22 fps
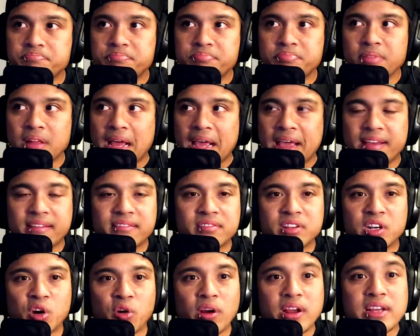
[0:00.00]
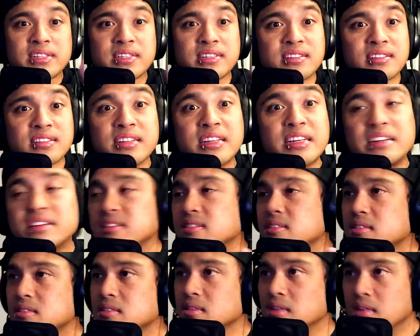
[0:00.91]
like, crazy
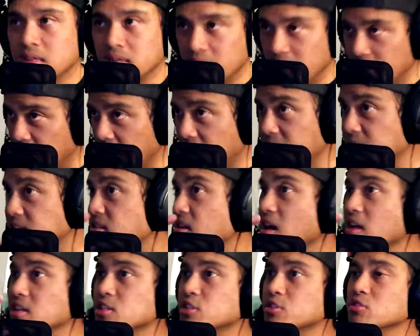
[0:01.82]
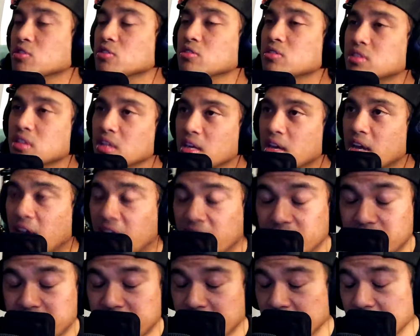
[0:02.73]
sneeze in his nostrils, and
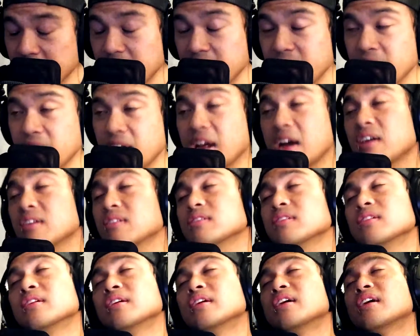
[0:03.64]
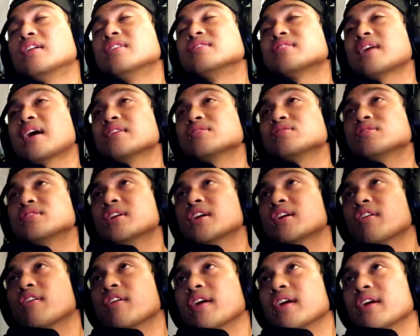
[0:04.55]
he couldn't get it out, and his eyes are
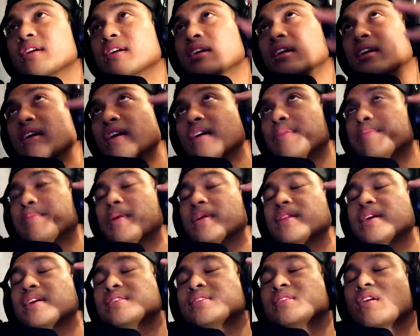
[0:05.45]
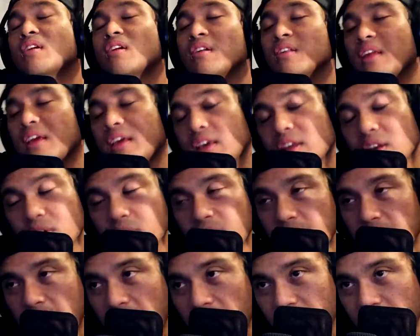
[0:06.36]
tearing, but that's all, like, you know
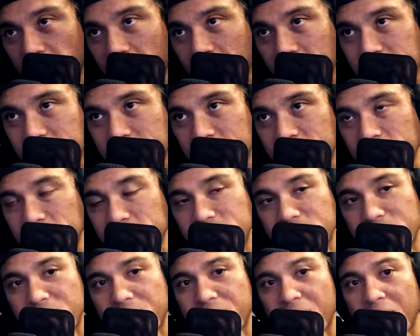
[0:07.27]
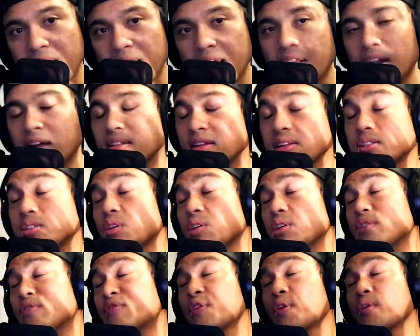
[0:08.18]
when you have, like, a sneeze that you can't get out, that's all
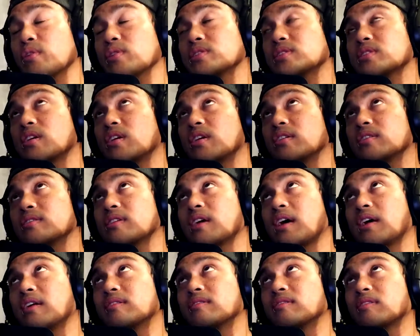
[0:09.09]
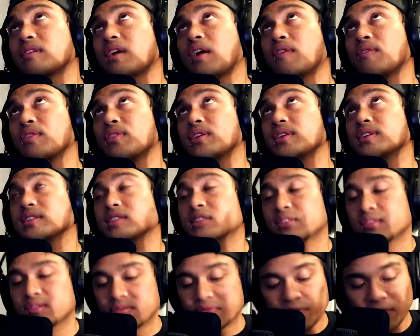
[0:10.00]
you focus on, and everything
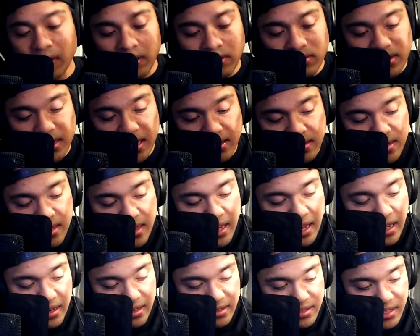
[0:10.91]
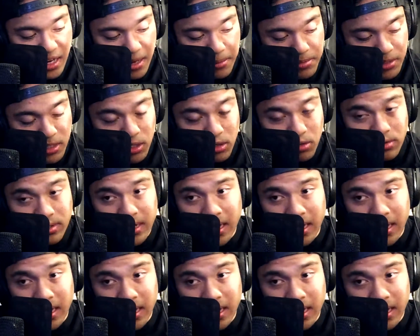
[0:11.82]
just funnels down to that, and time slows